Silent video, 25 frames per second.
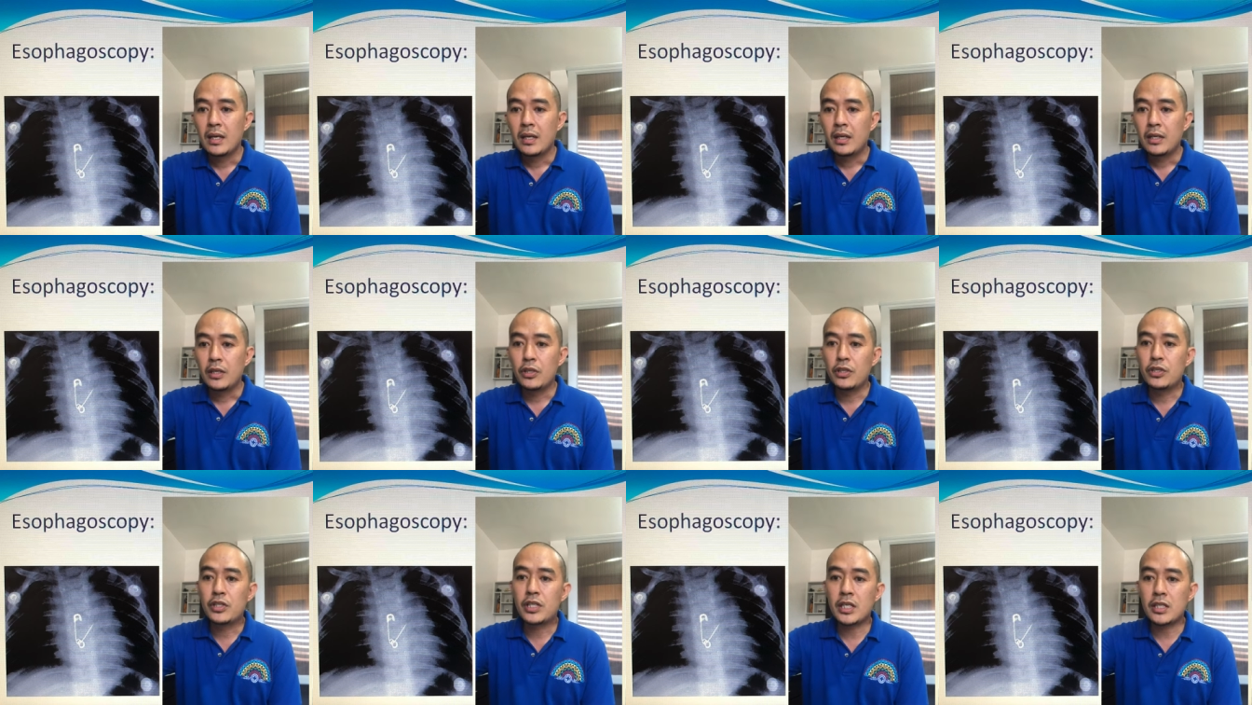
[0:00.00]

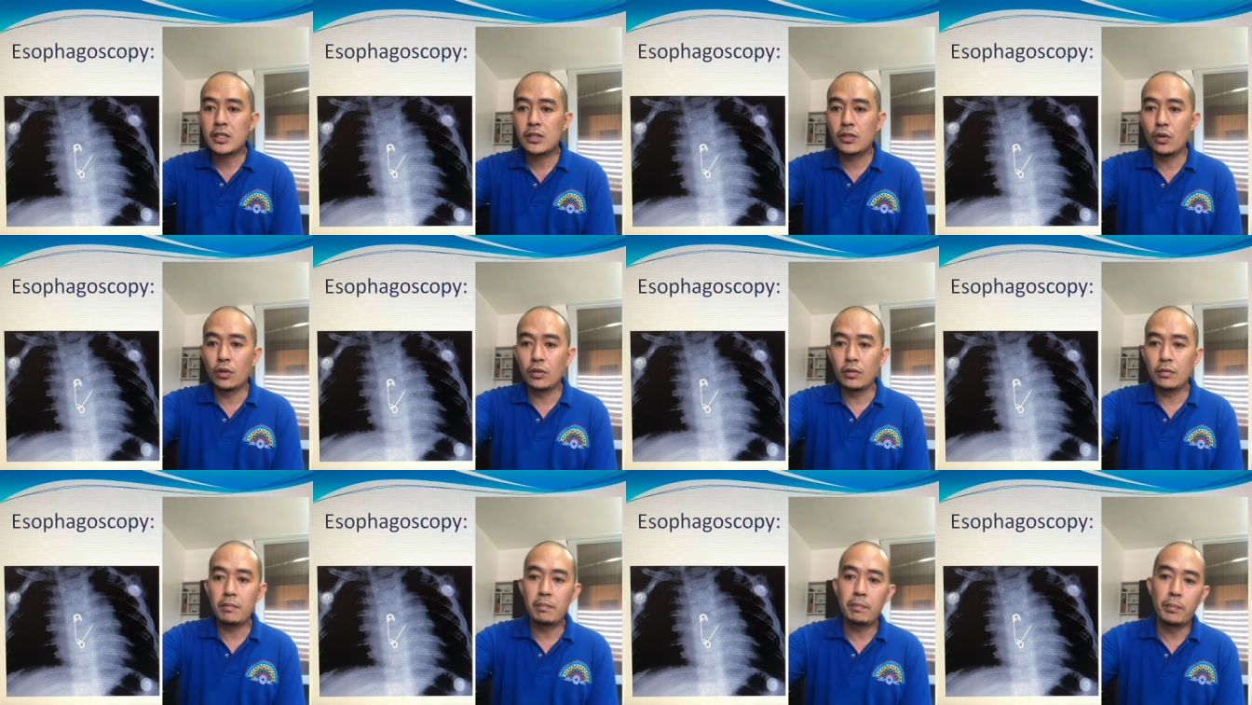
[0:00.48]
You just
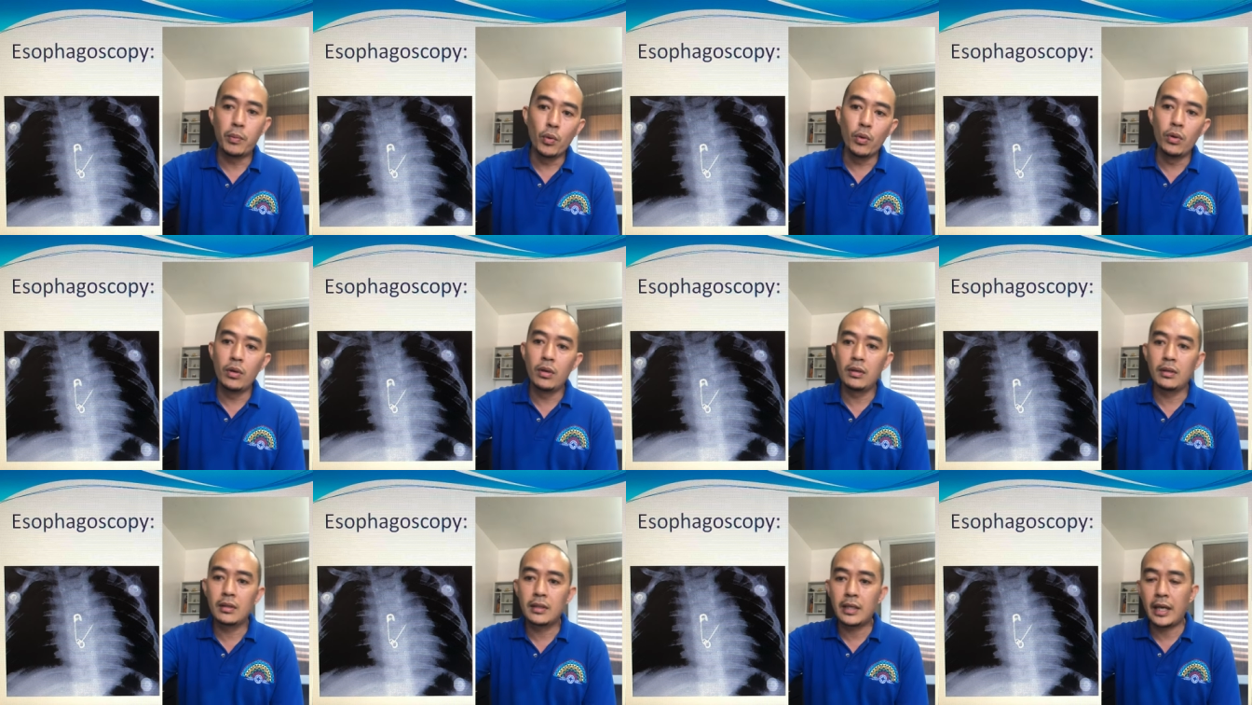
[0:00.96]
don't
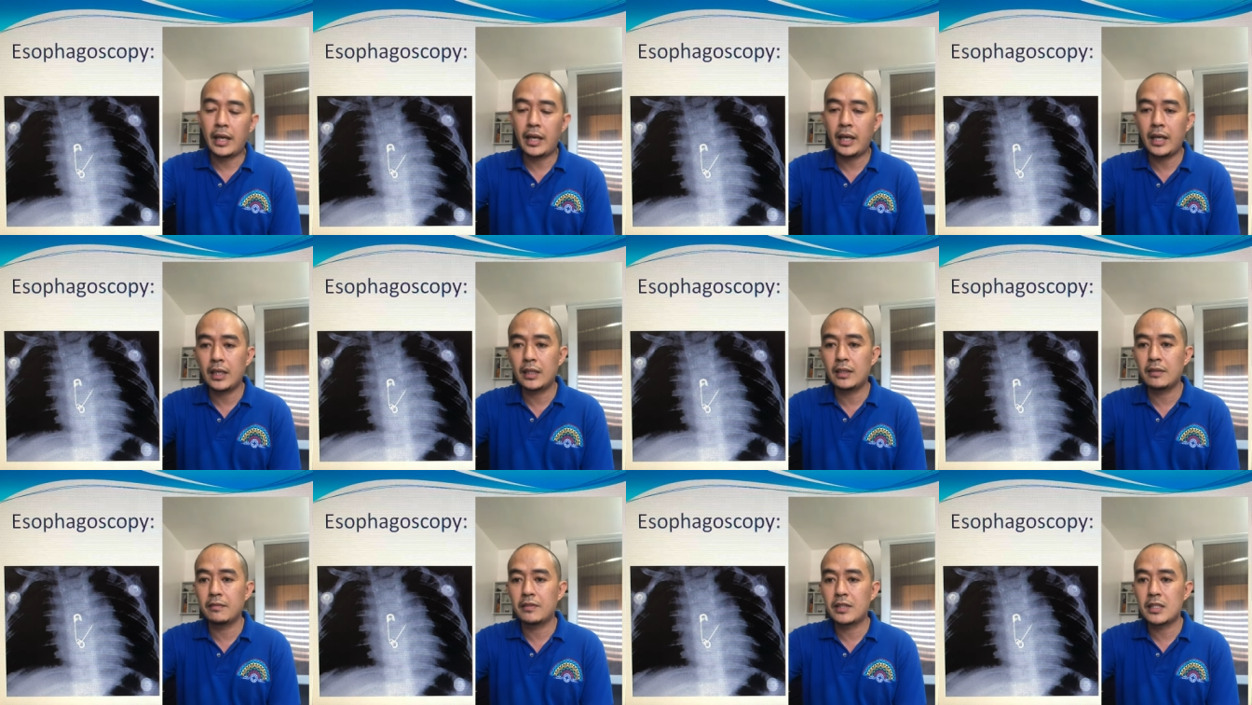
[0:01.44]
pull the
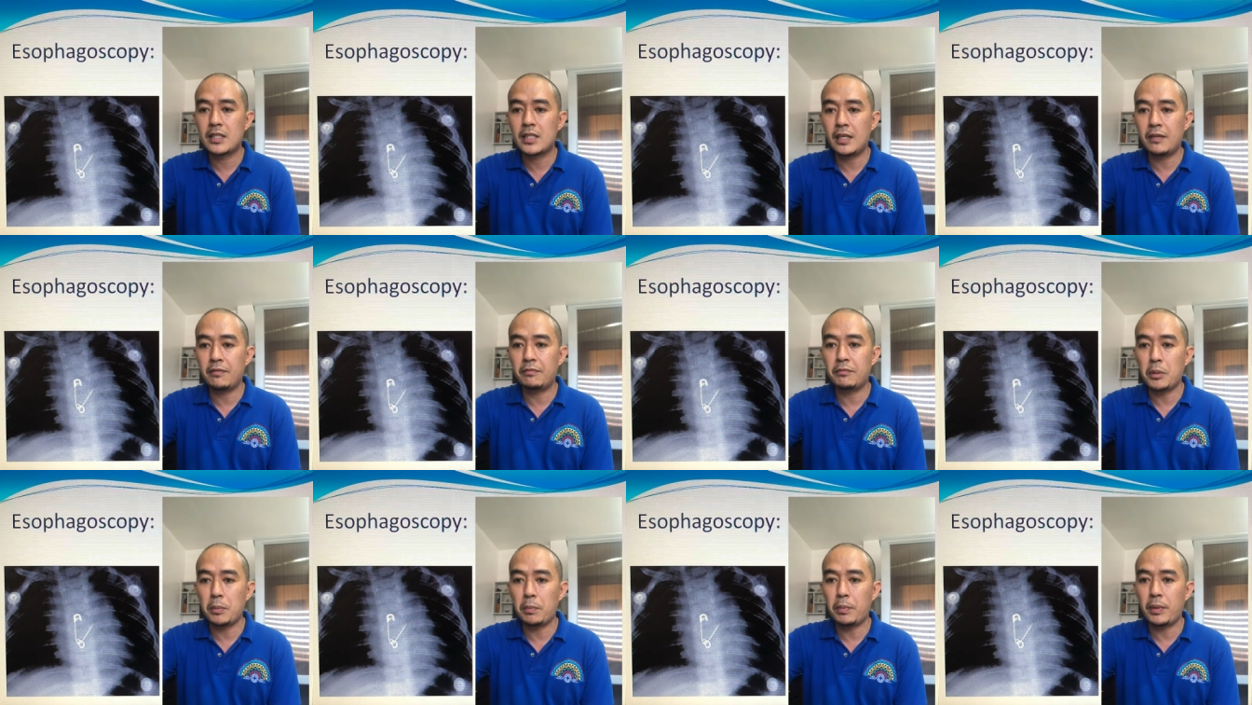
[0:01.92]
head of the
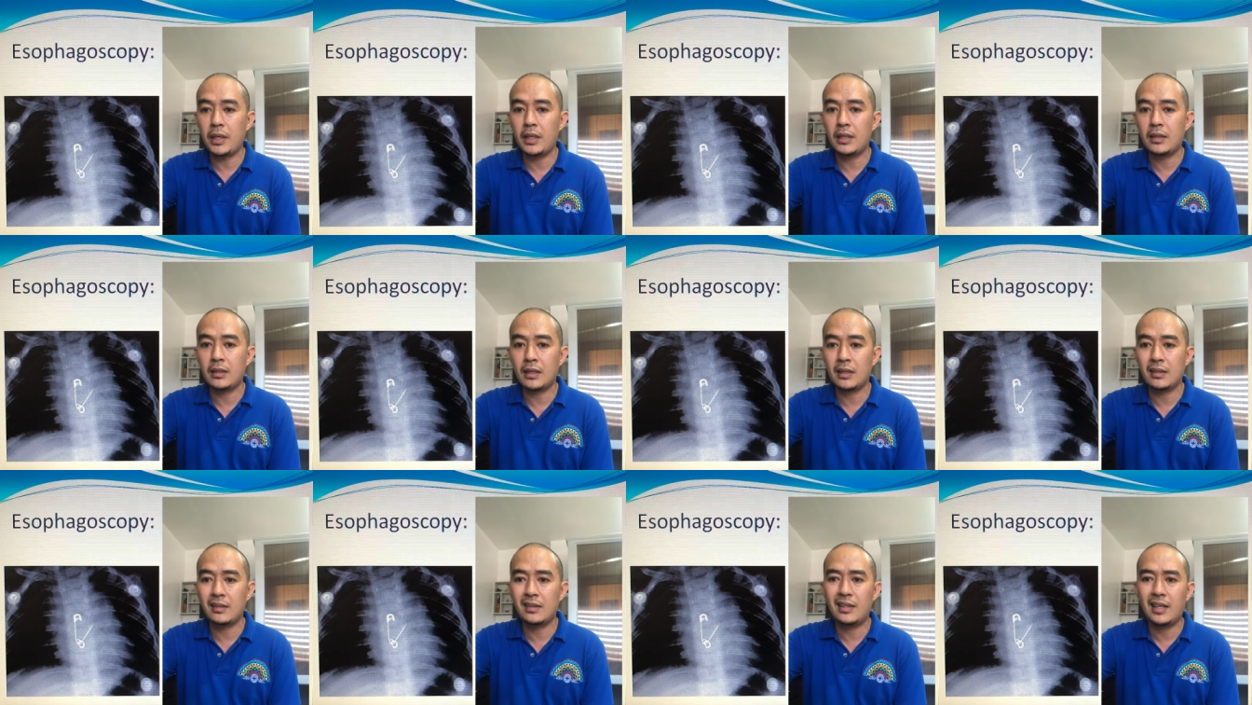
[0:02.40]
safety pin
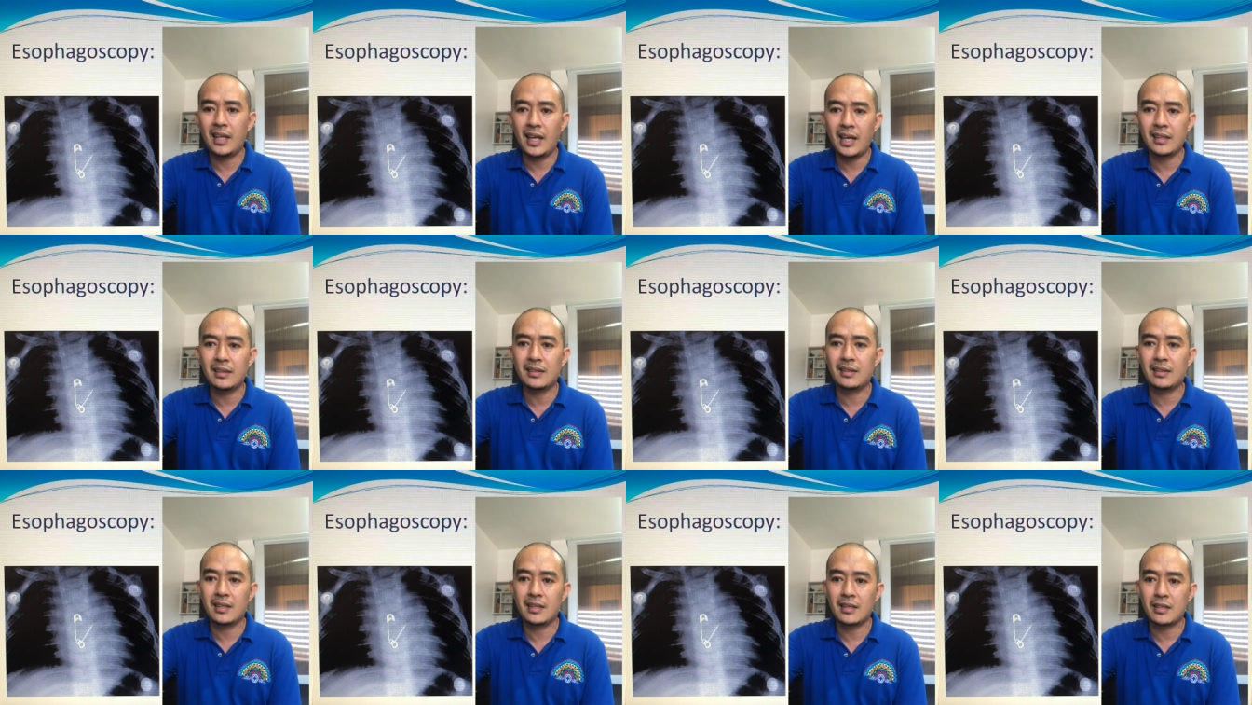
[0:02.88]
and
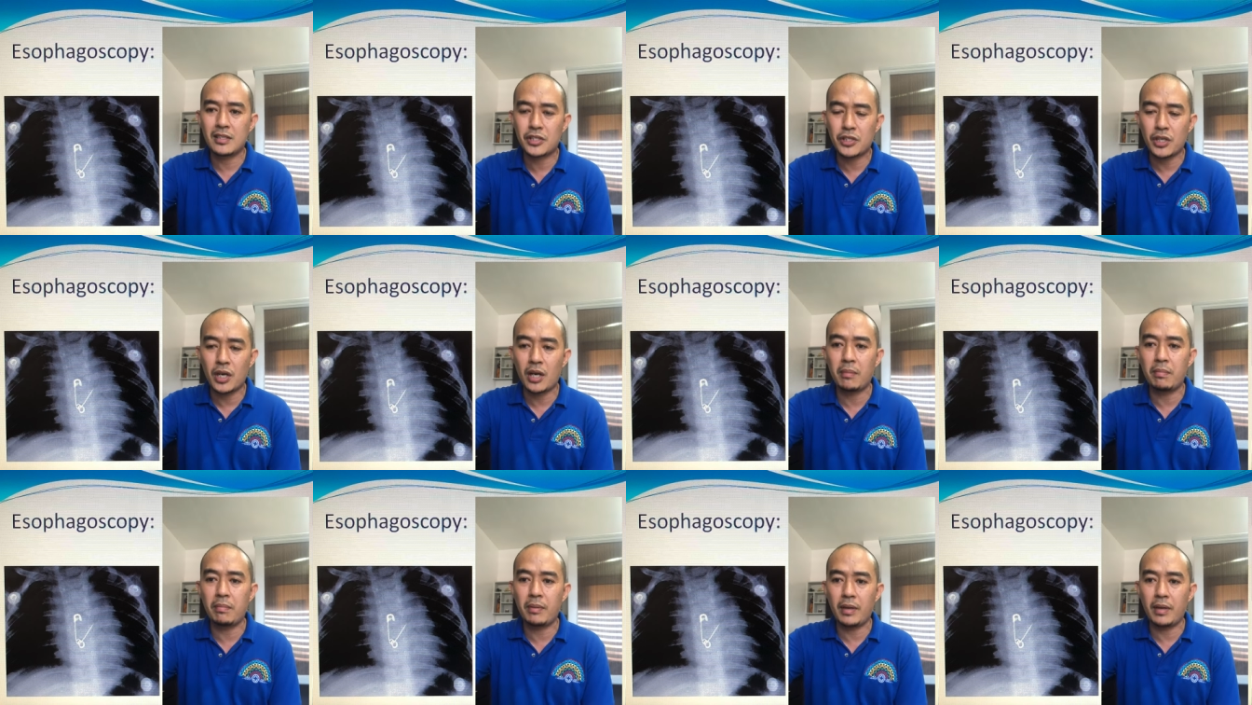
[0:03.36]
let the sharp